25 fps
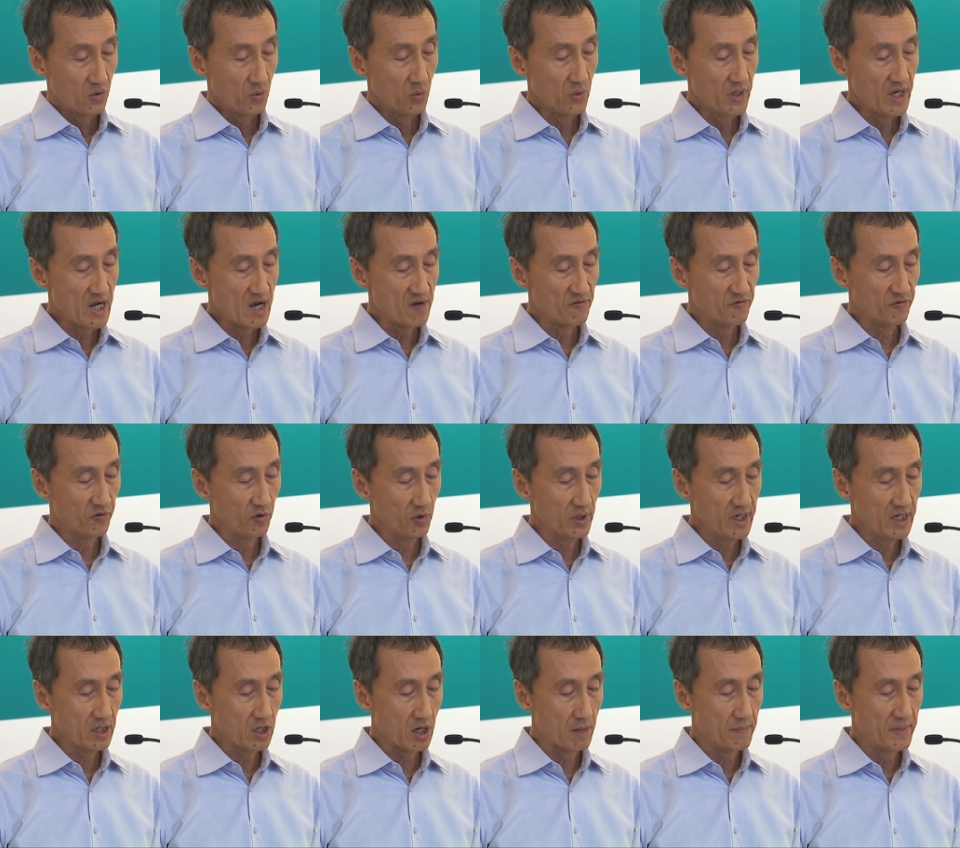we are
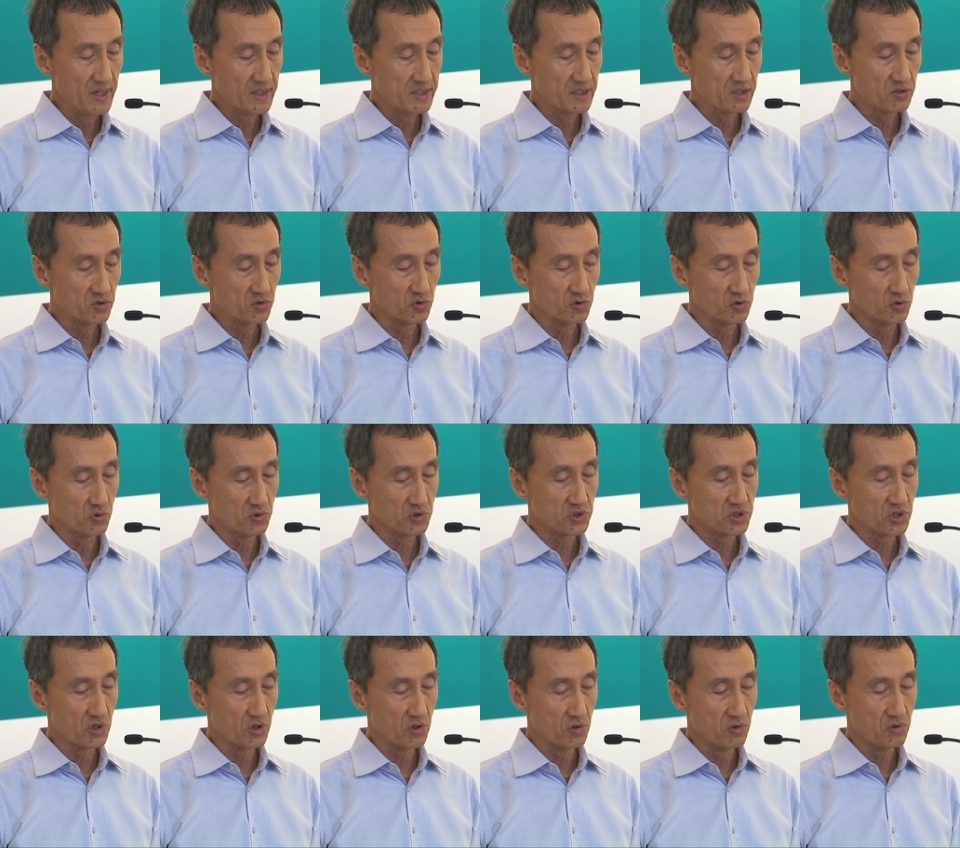fully committed to do
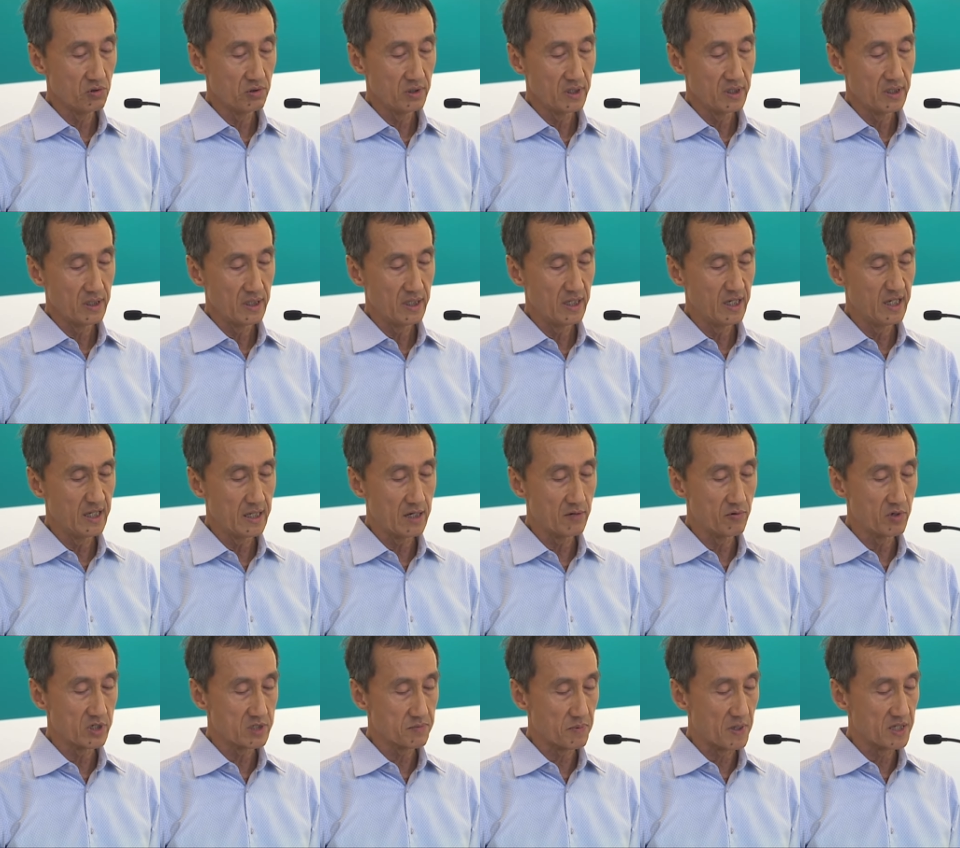so in a
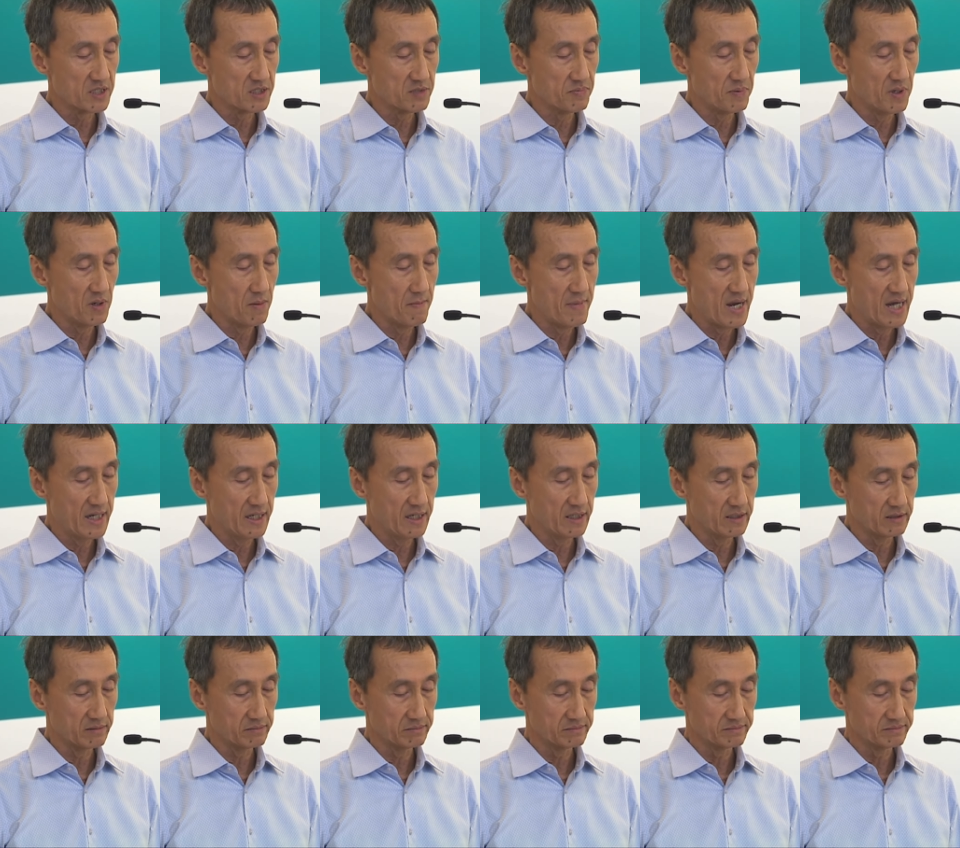responsible manner.